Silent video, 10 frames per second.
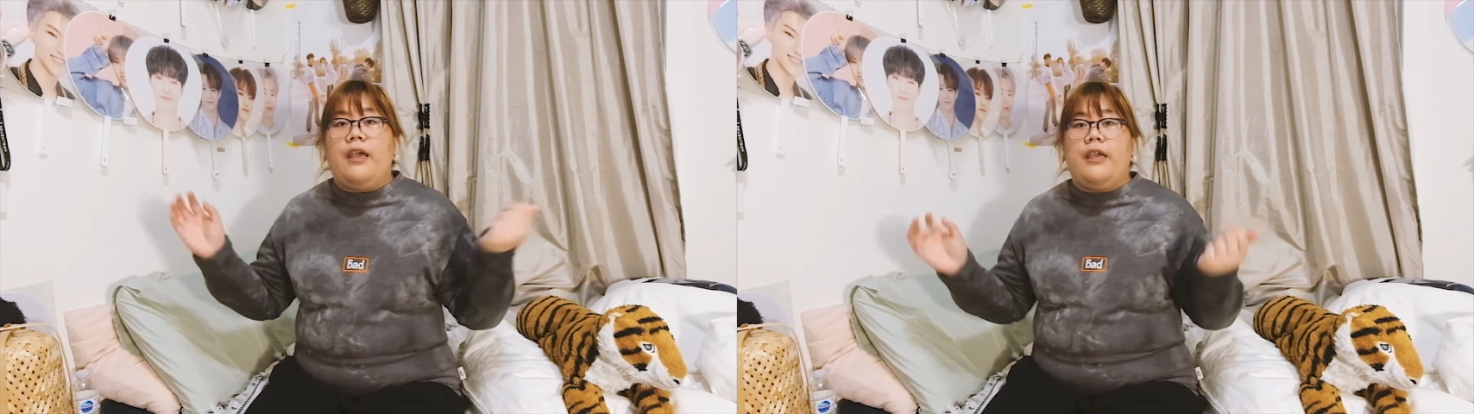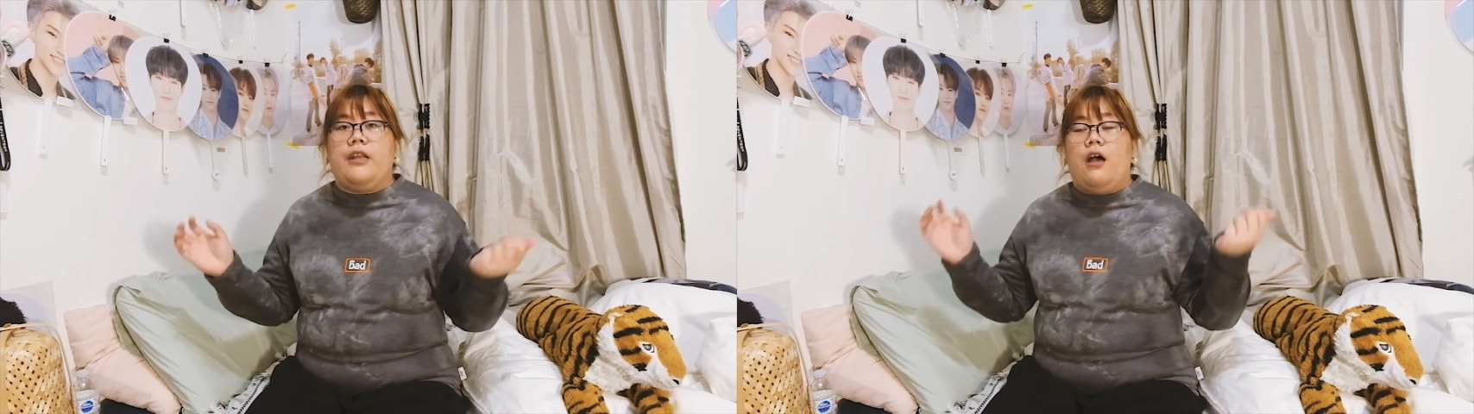
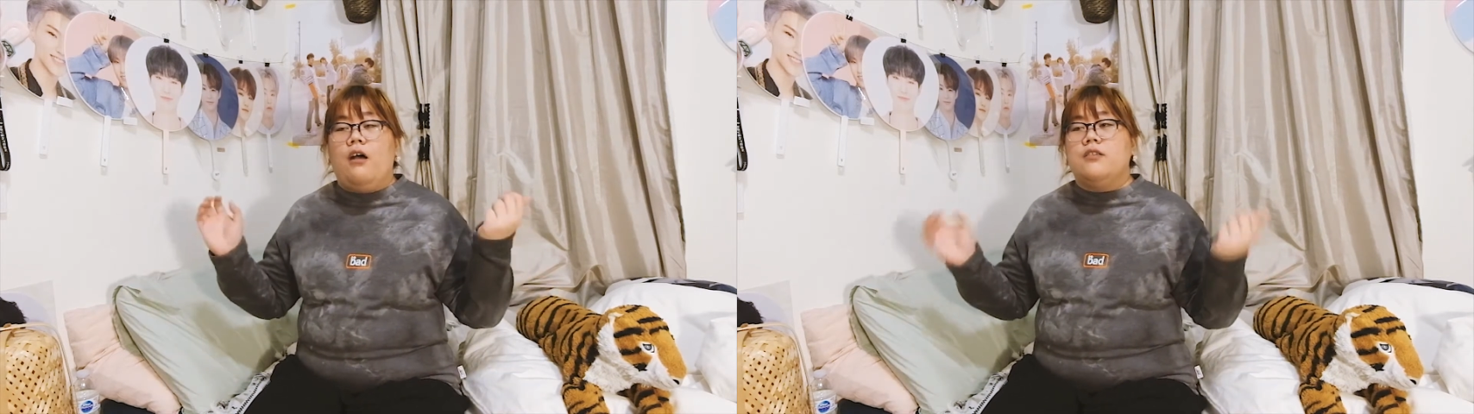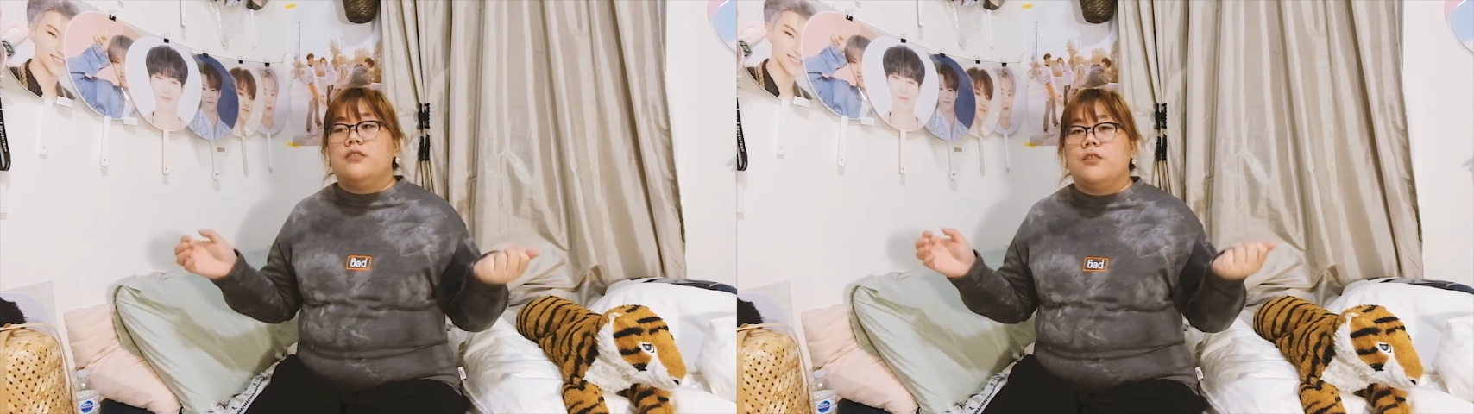it
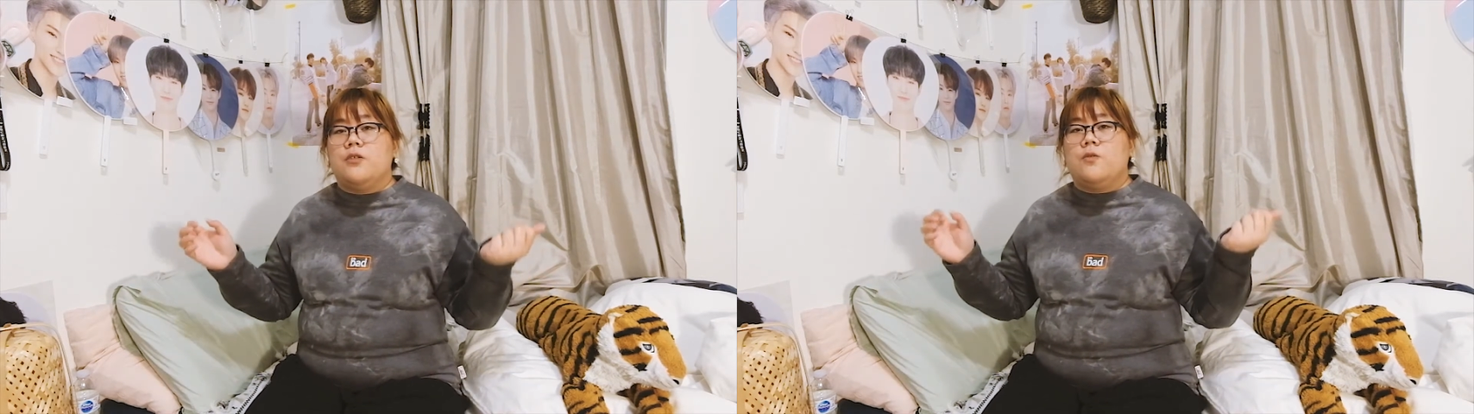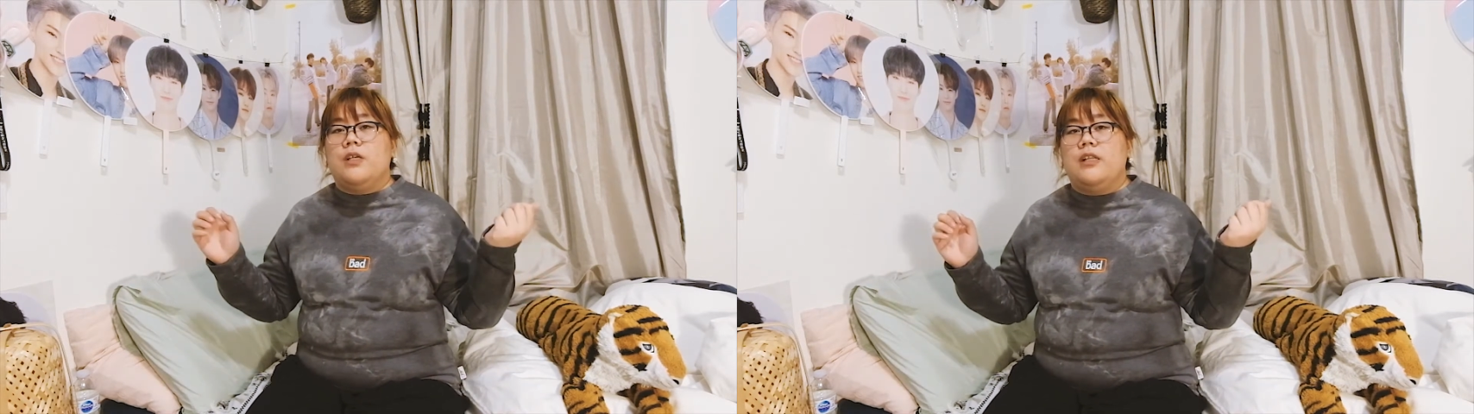
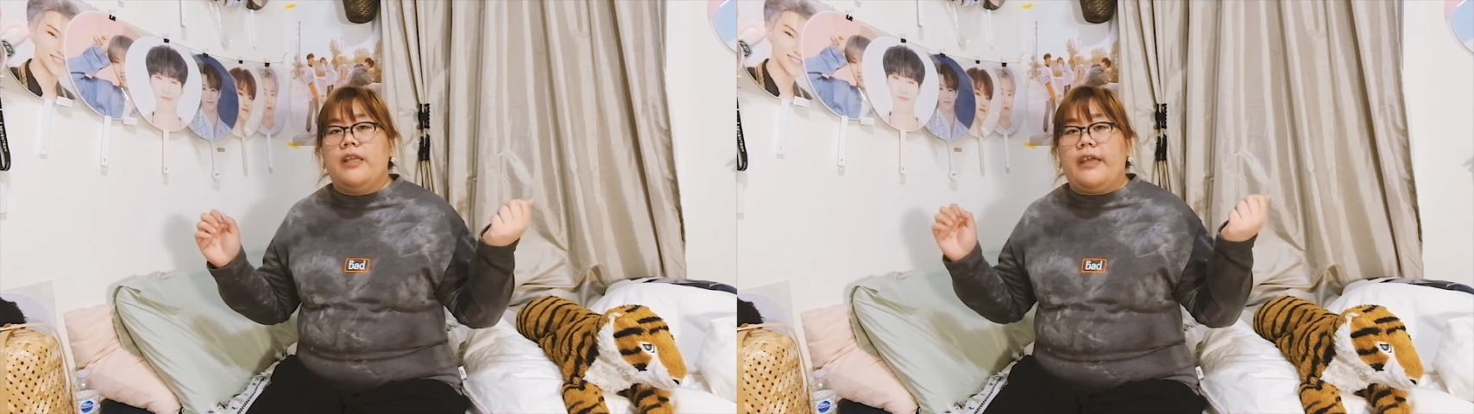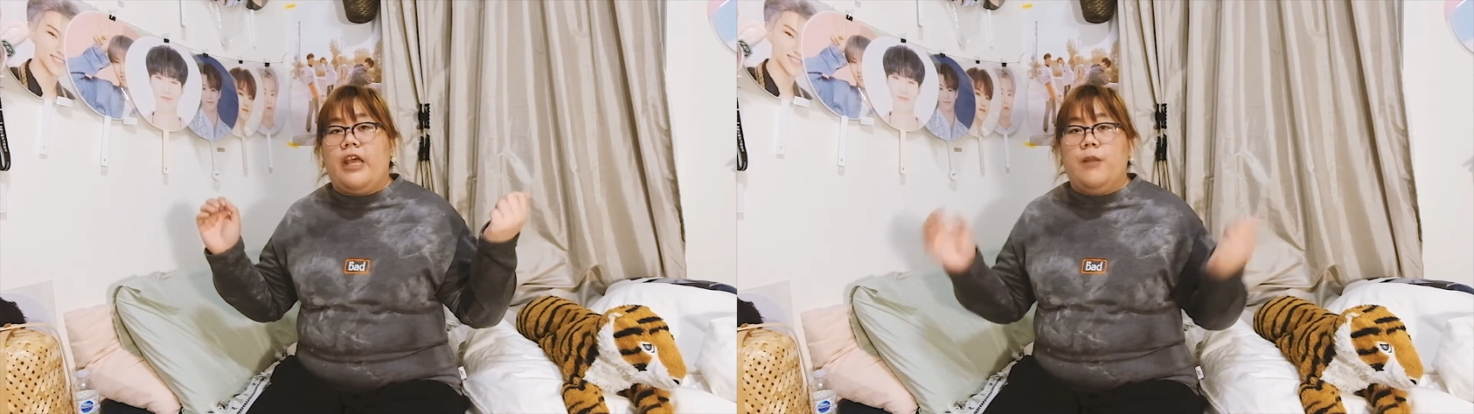also will
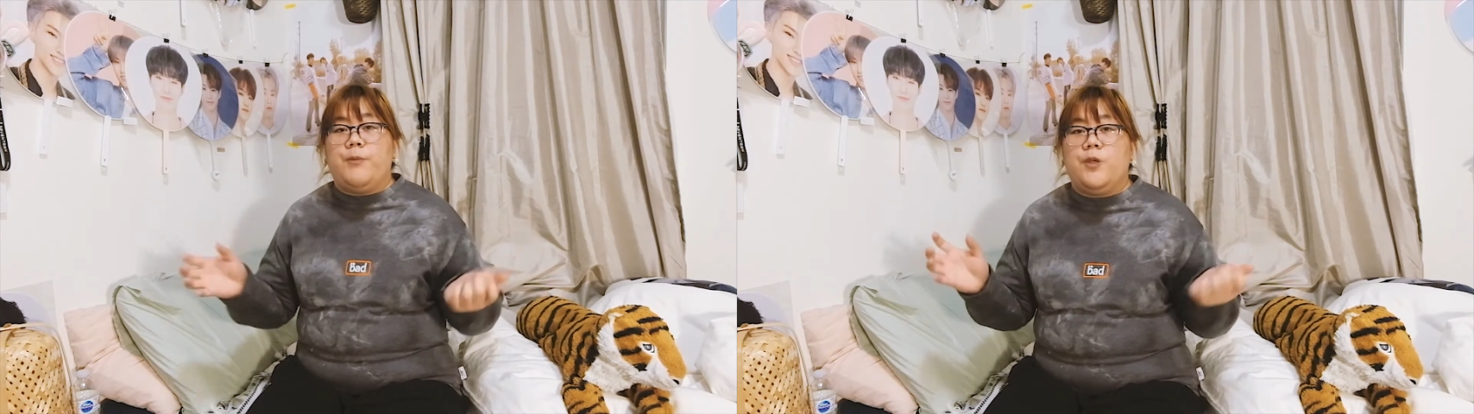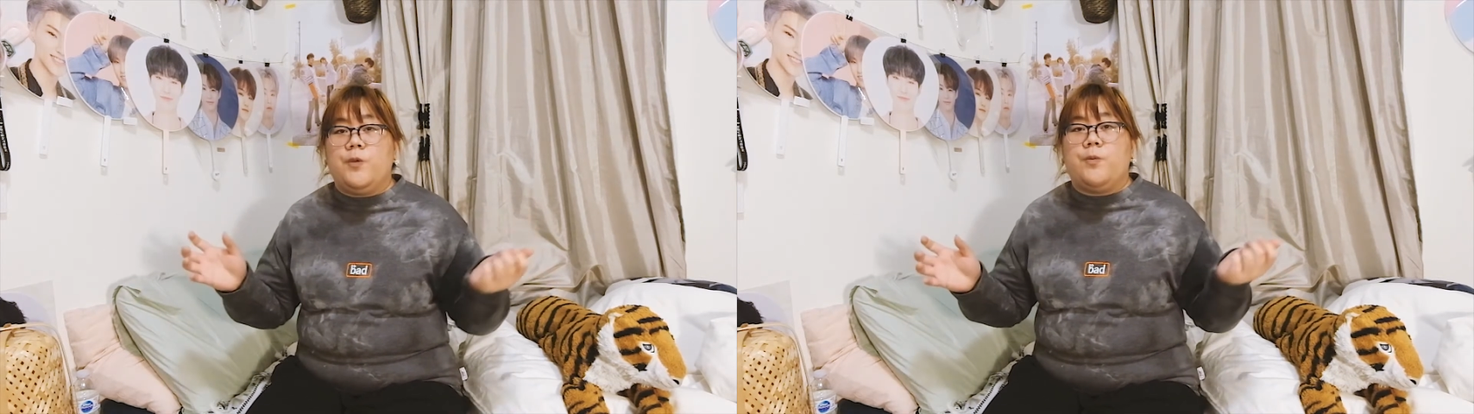
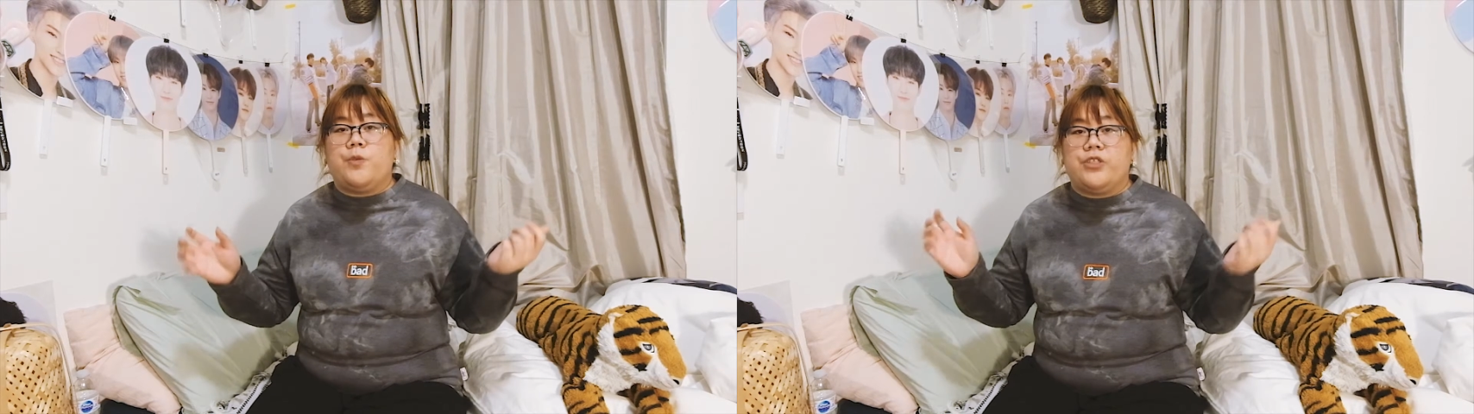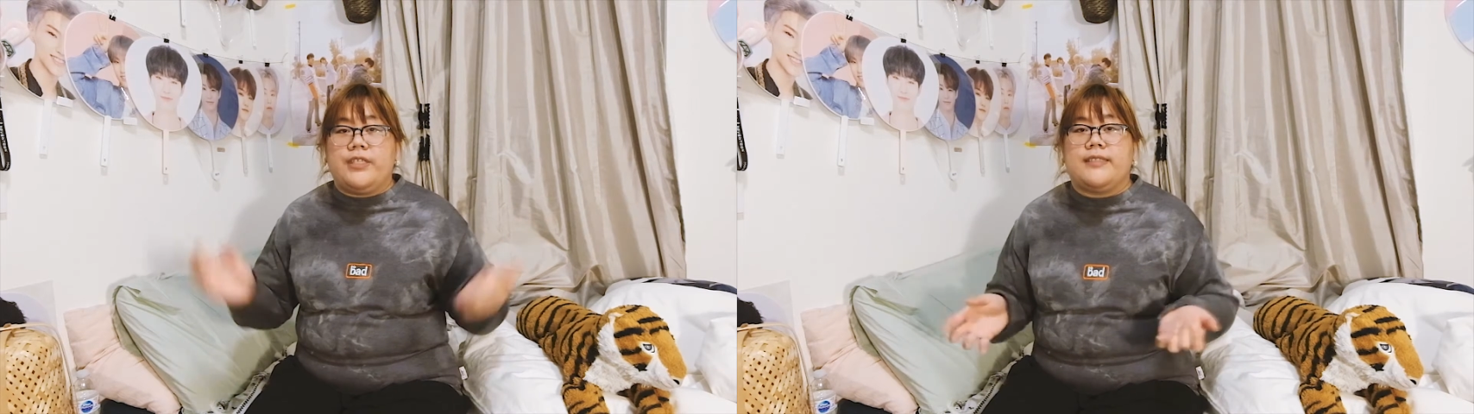help you
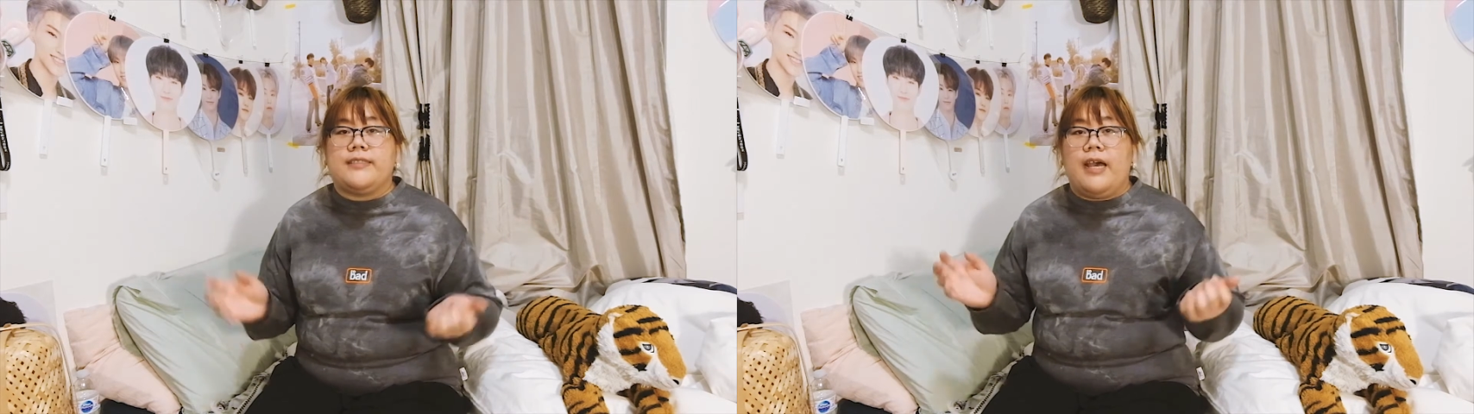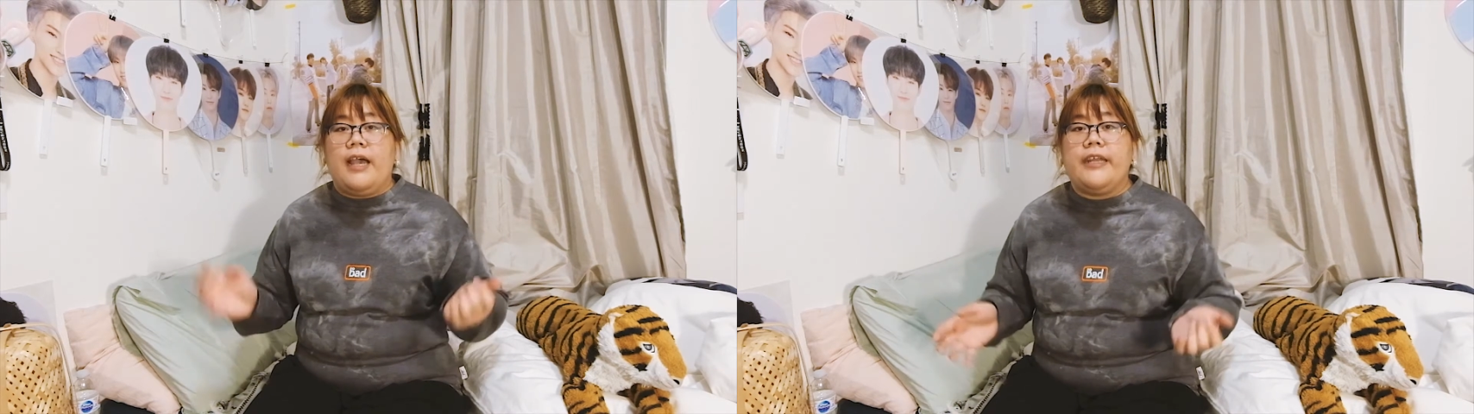purchase
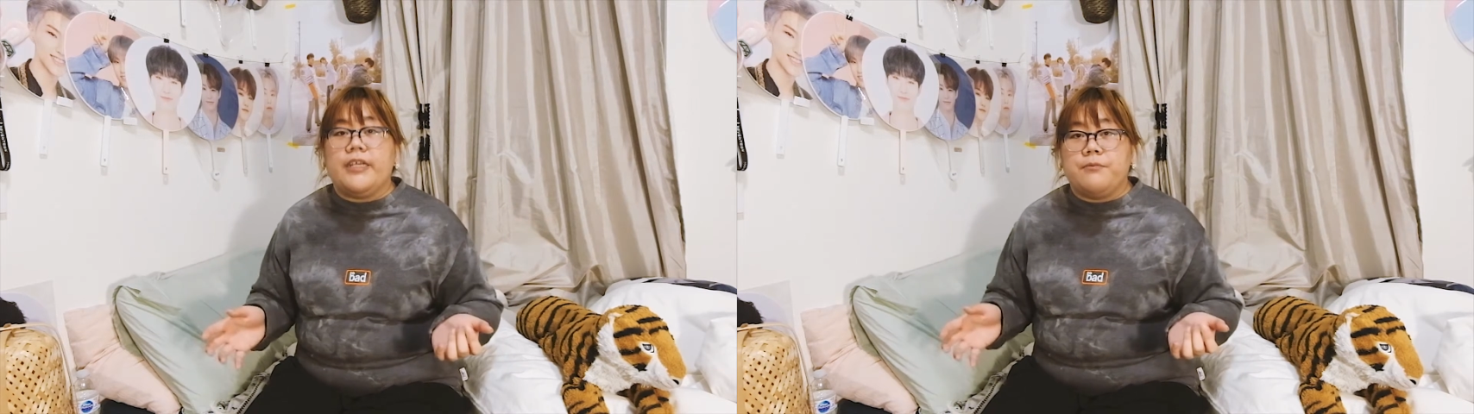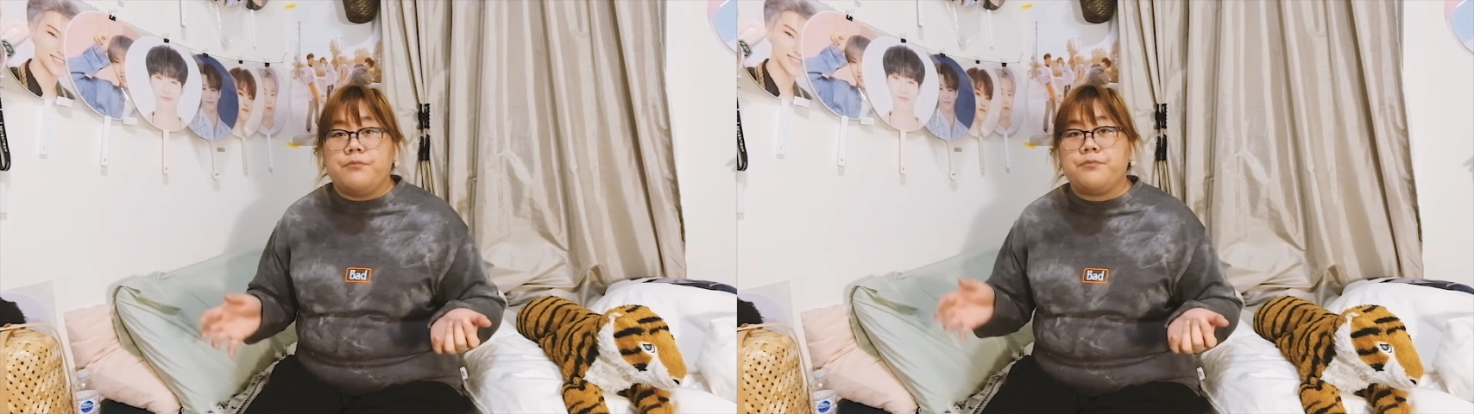the
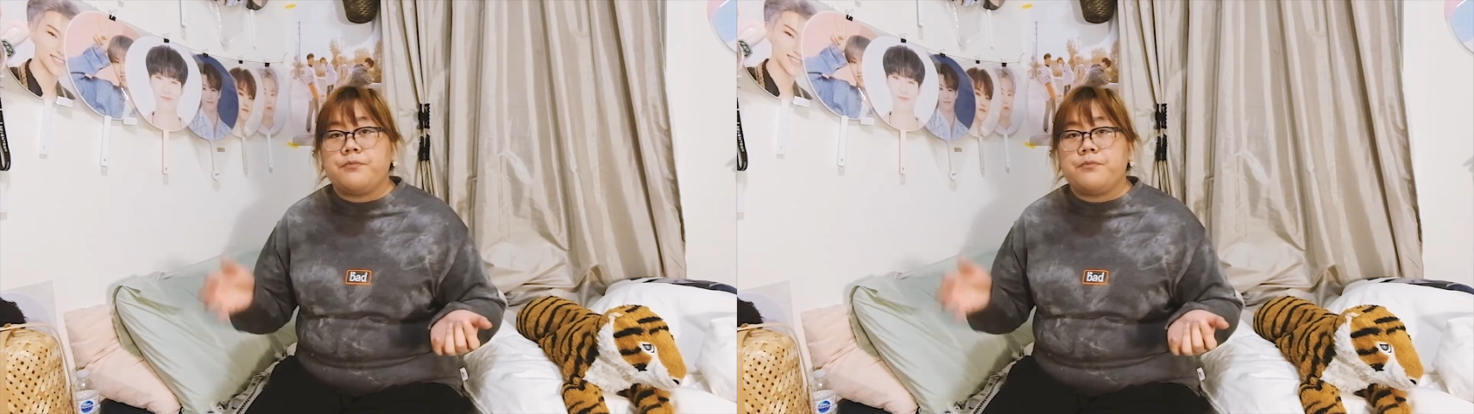item.